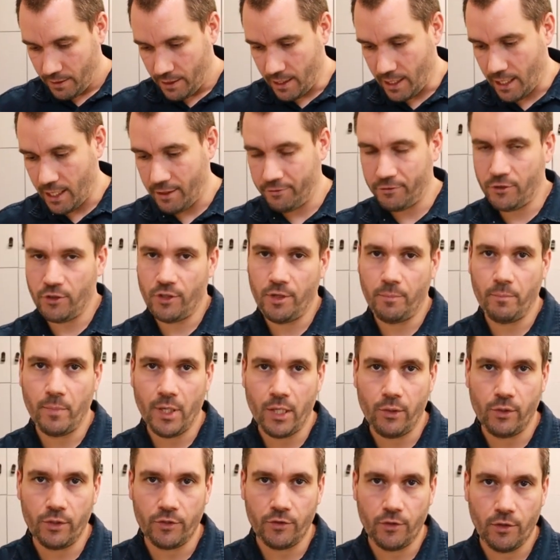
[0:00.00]
Yeah, after the
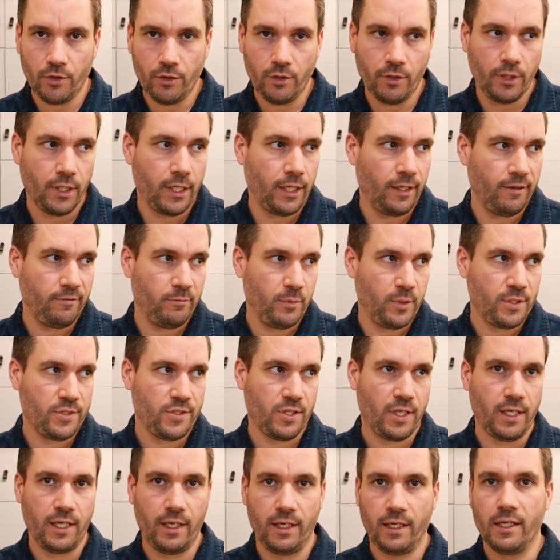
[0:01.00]
marathon, I have been
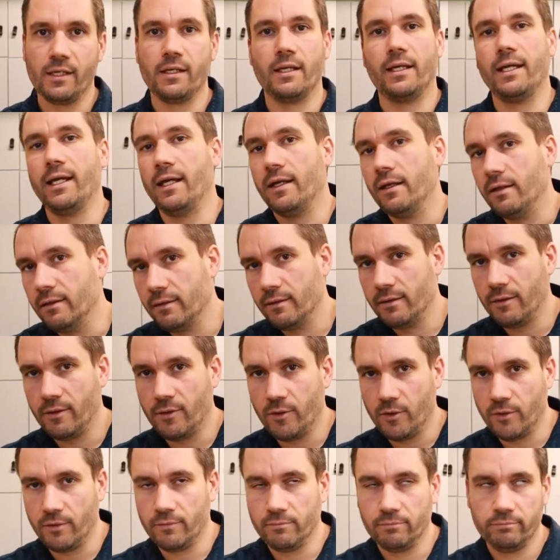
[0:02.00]
skating again
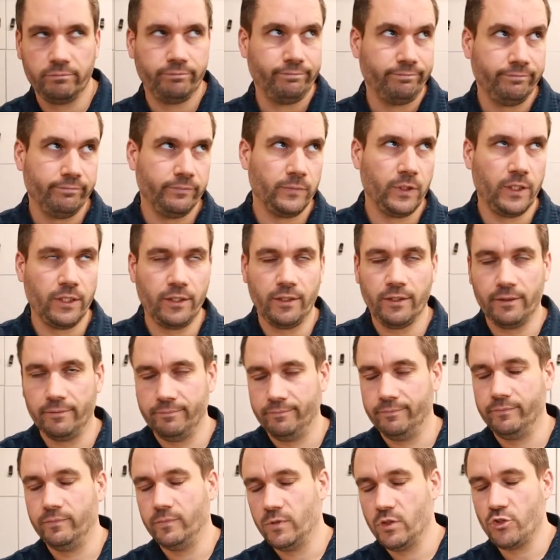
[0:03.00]
on
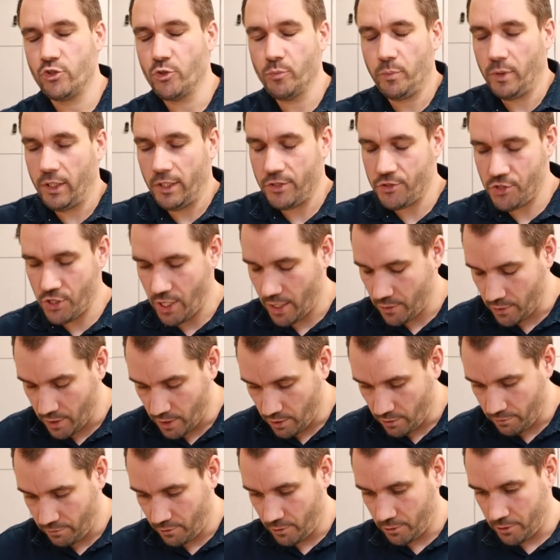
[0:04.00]
the
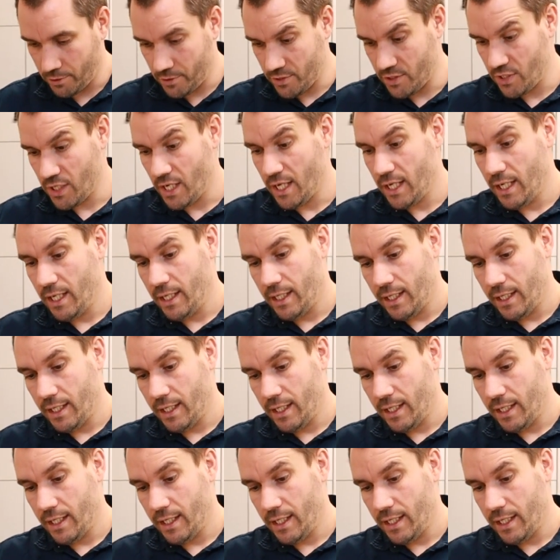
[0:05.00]
Superleggera, of course.